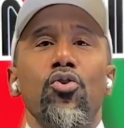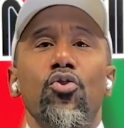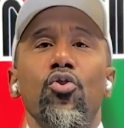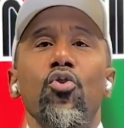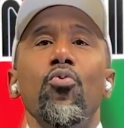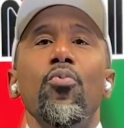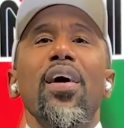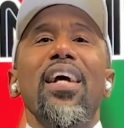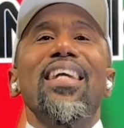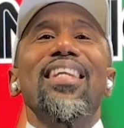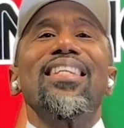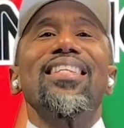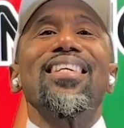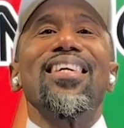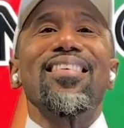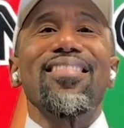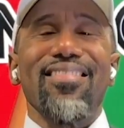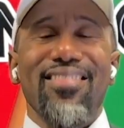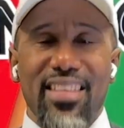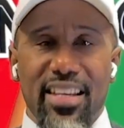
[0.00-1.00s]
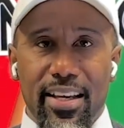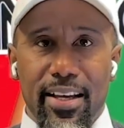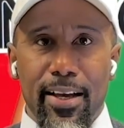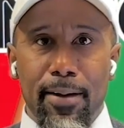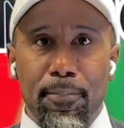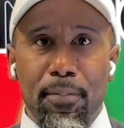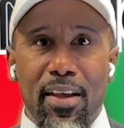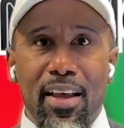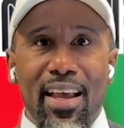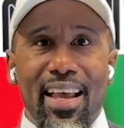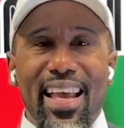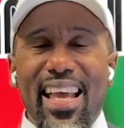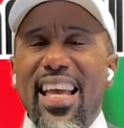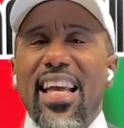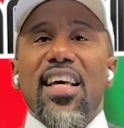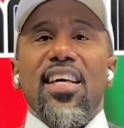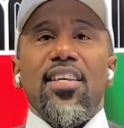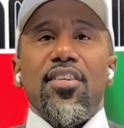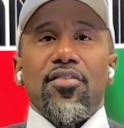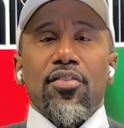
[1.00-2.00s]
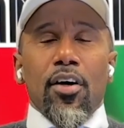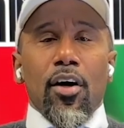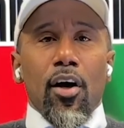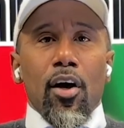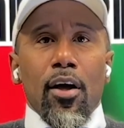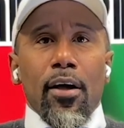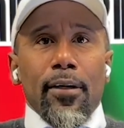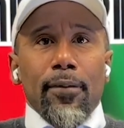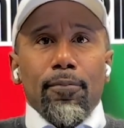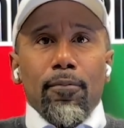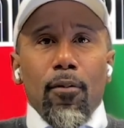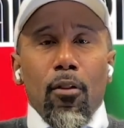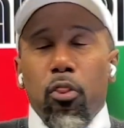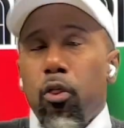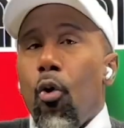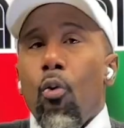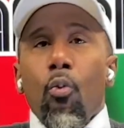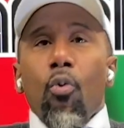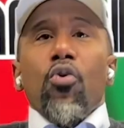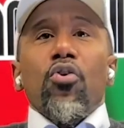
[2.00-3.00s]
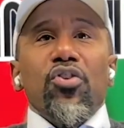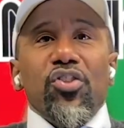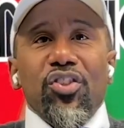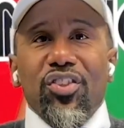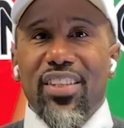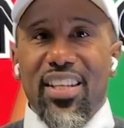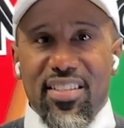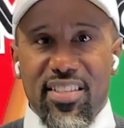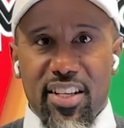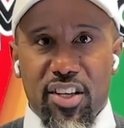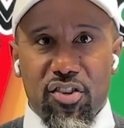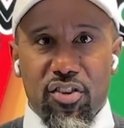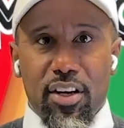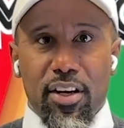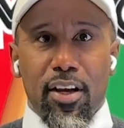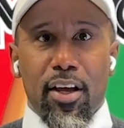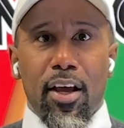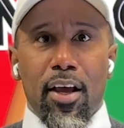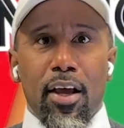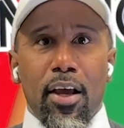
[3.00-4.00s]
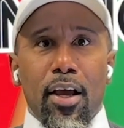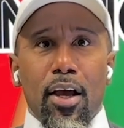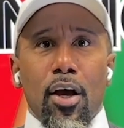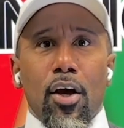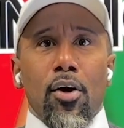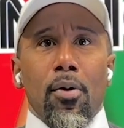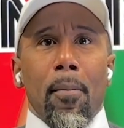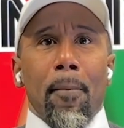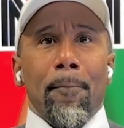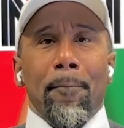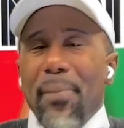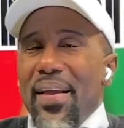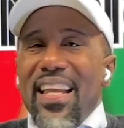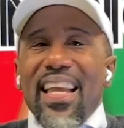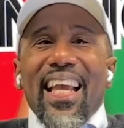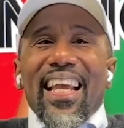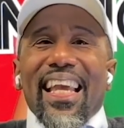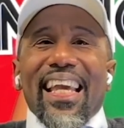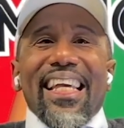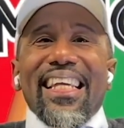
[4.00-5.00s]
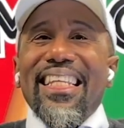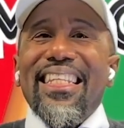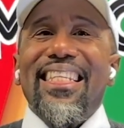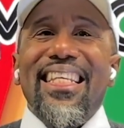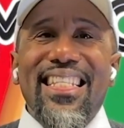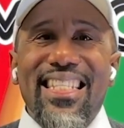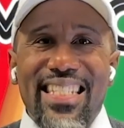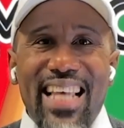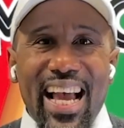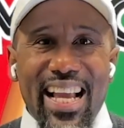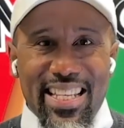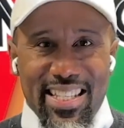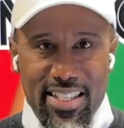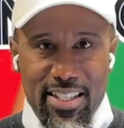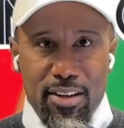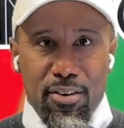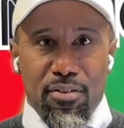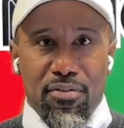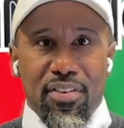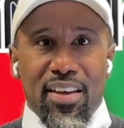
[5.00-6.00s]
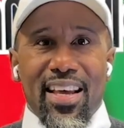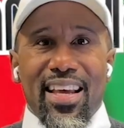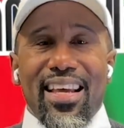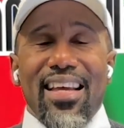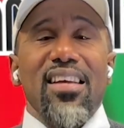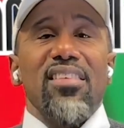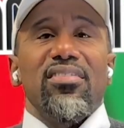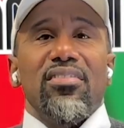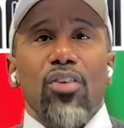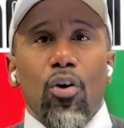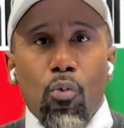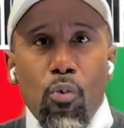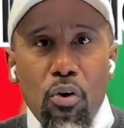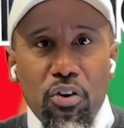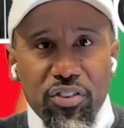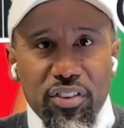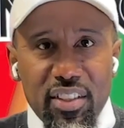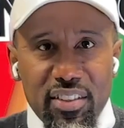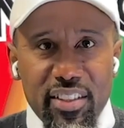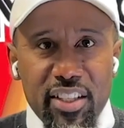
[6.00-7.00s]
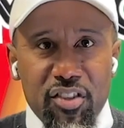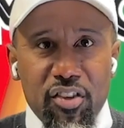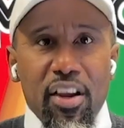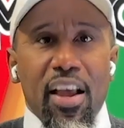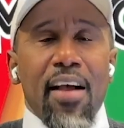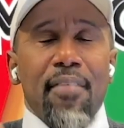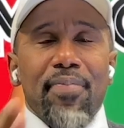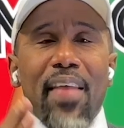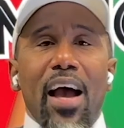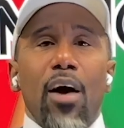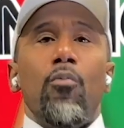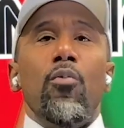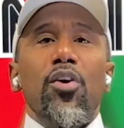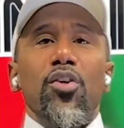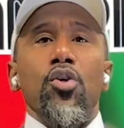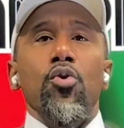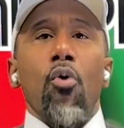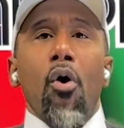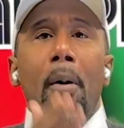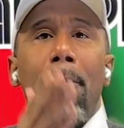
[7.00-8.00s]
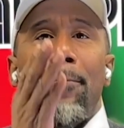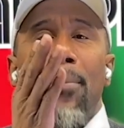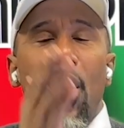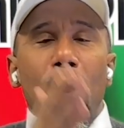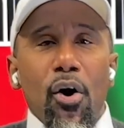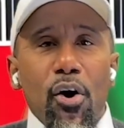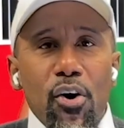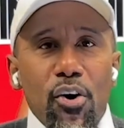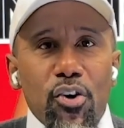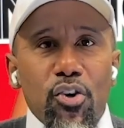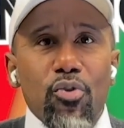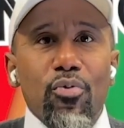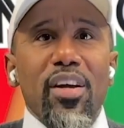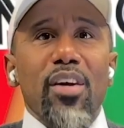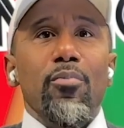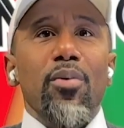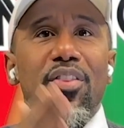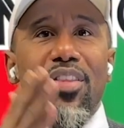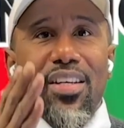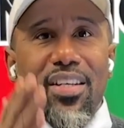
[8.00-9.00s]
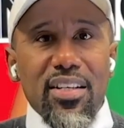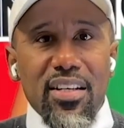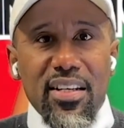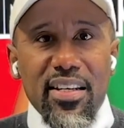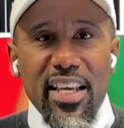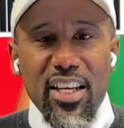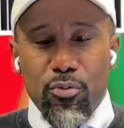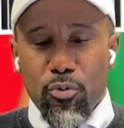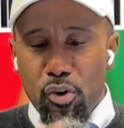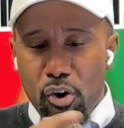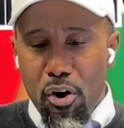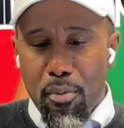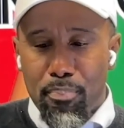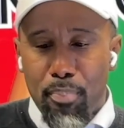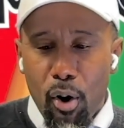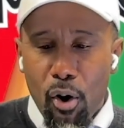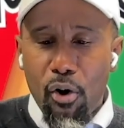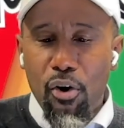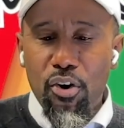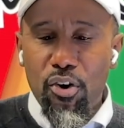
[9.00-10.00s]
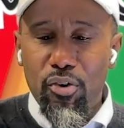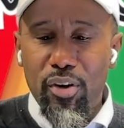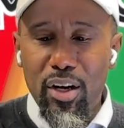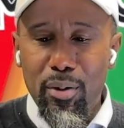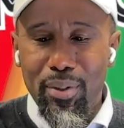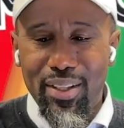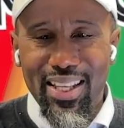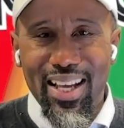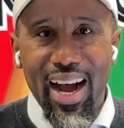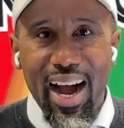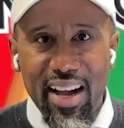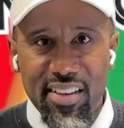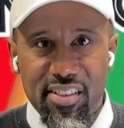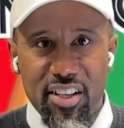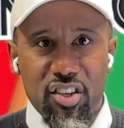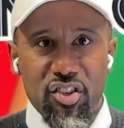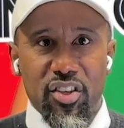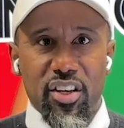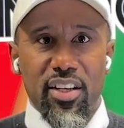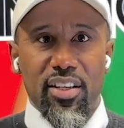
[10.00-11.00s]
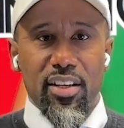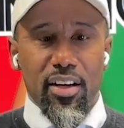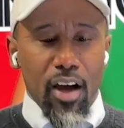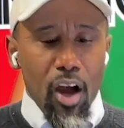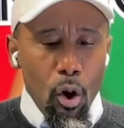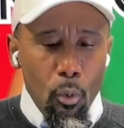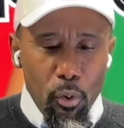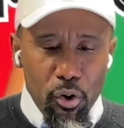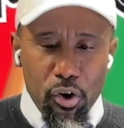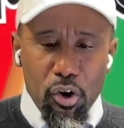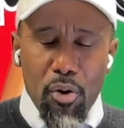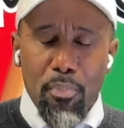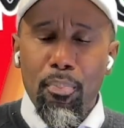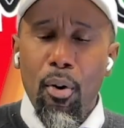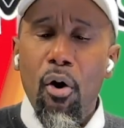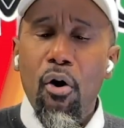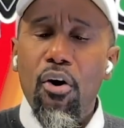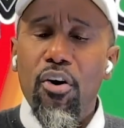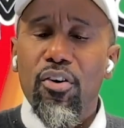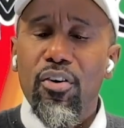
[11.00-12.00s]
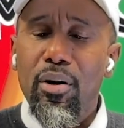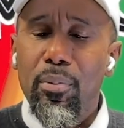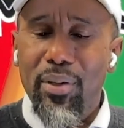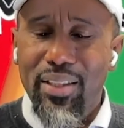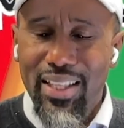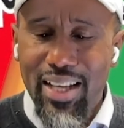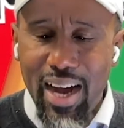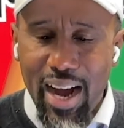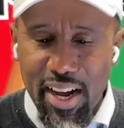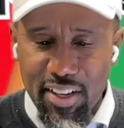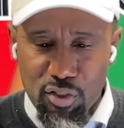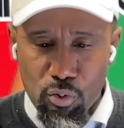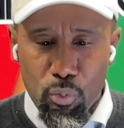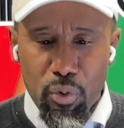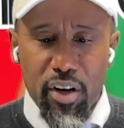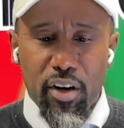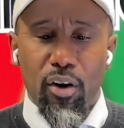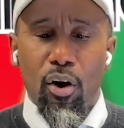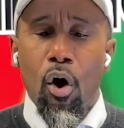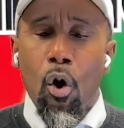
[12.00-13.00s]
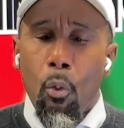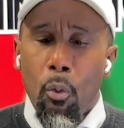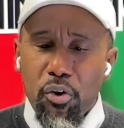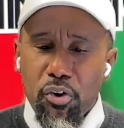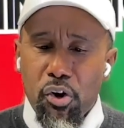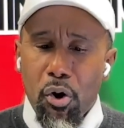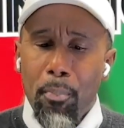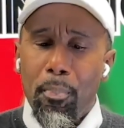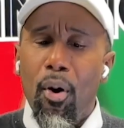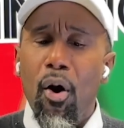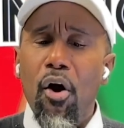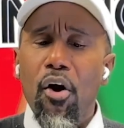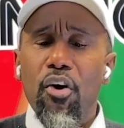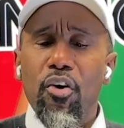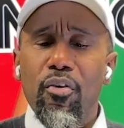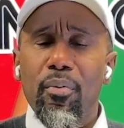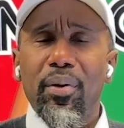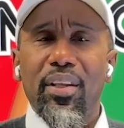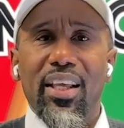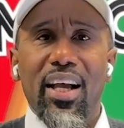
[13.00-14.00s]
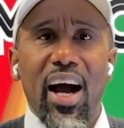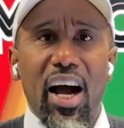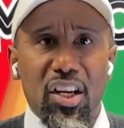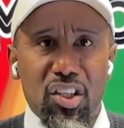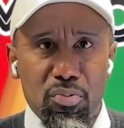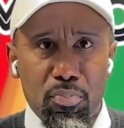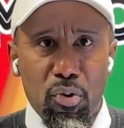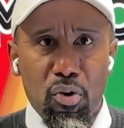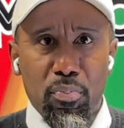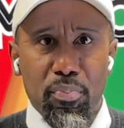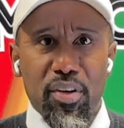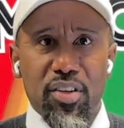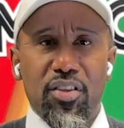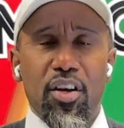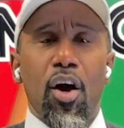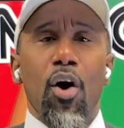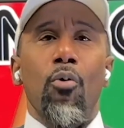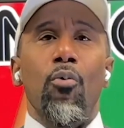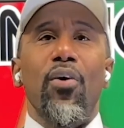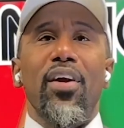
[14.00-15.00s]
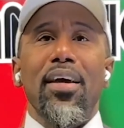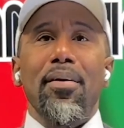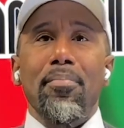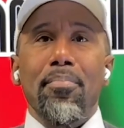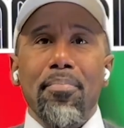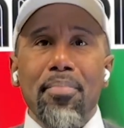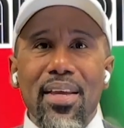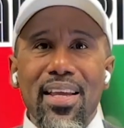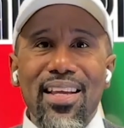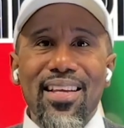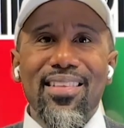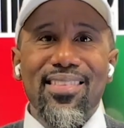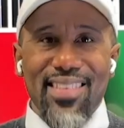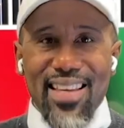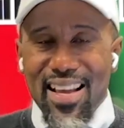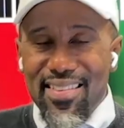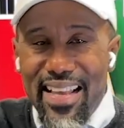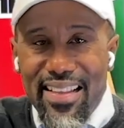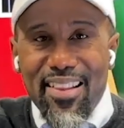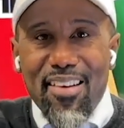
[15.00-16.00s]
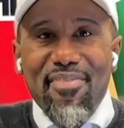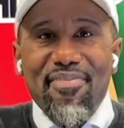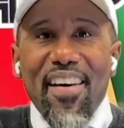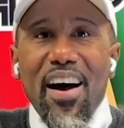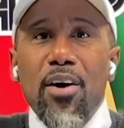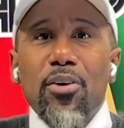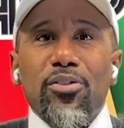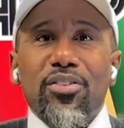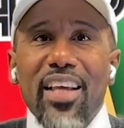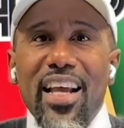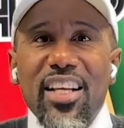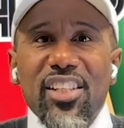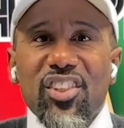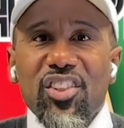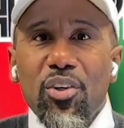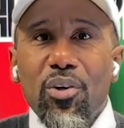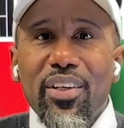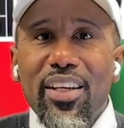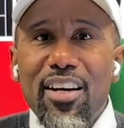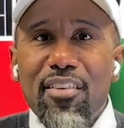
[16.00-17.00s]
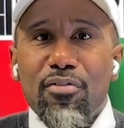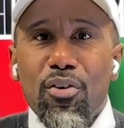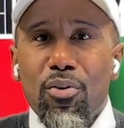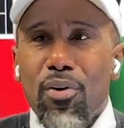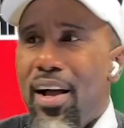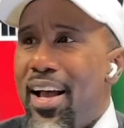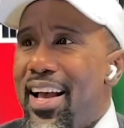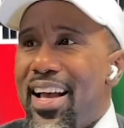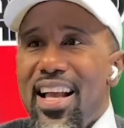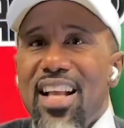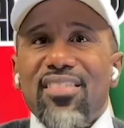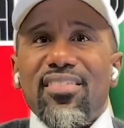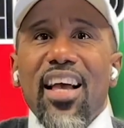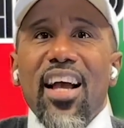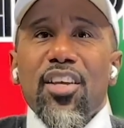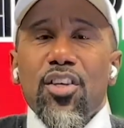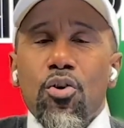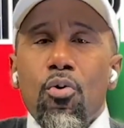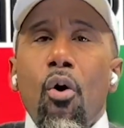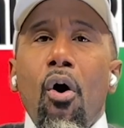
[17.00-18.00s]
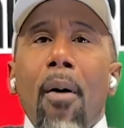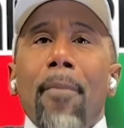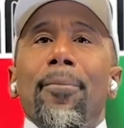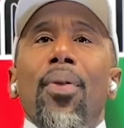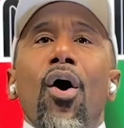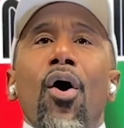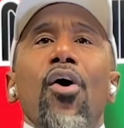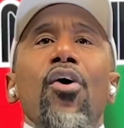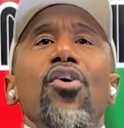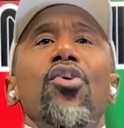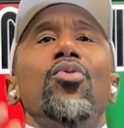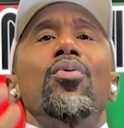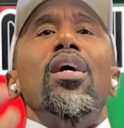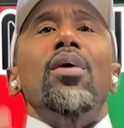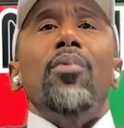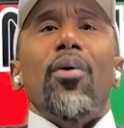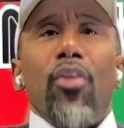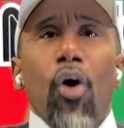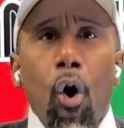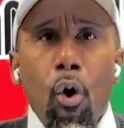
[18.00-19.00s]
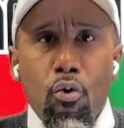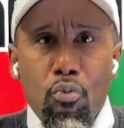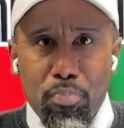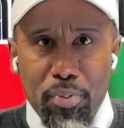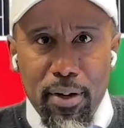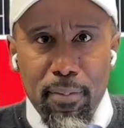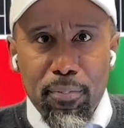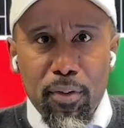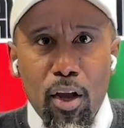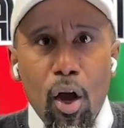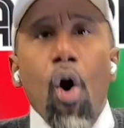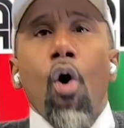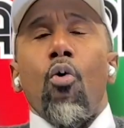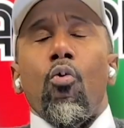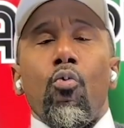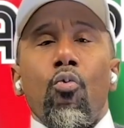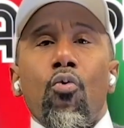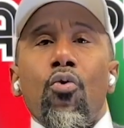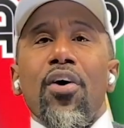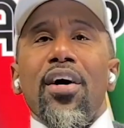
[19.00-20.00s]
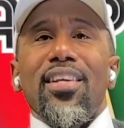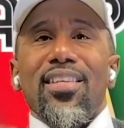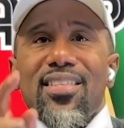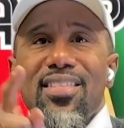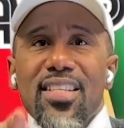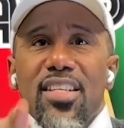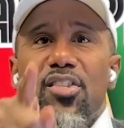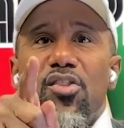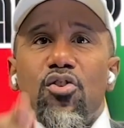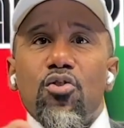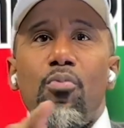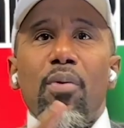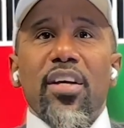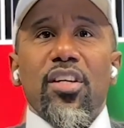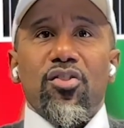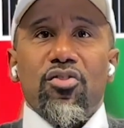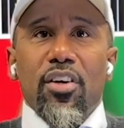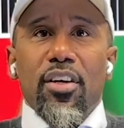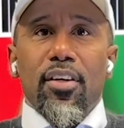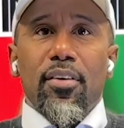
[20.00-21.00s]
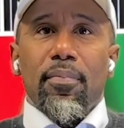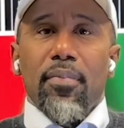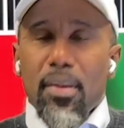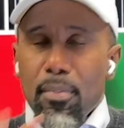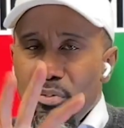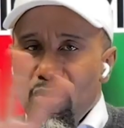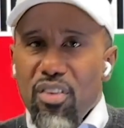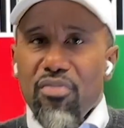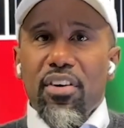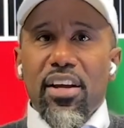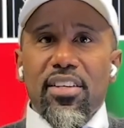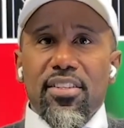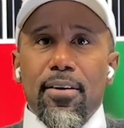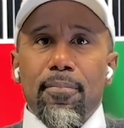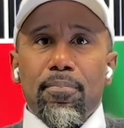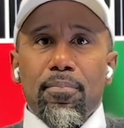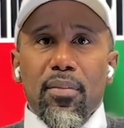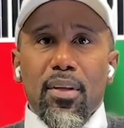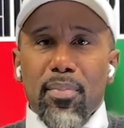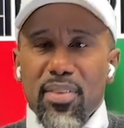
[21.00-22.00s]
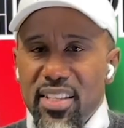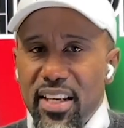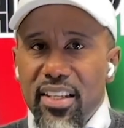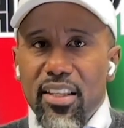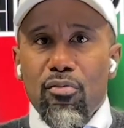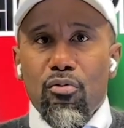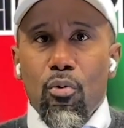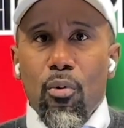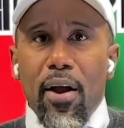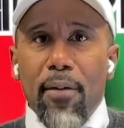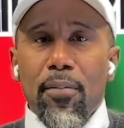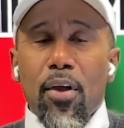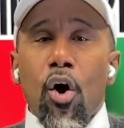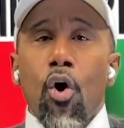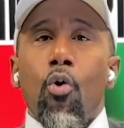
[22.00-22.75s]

Doing nothing is the worst decision. Being indecisive is the worst decision. That when you are partnering with goodness, when you're partnering with God's agenda, when you're partnering with God's will, when you're partnering with God's purpose, what it means is at the foundational level is that you are partnering with hope. What situation, let me rephrase it, let me say it a different way.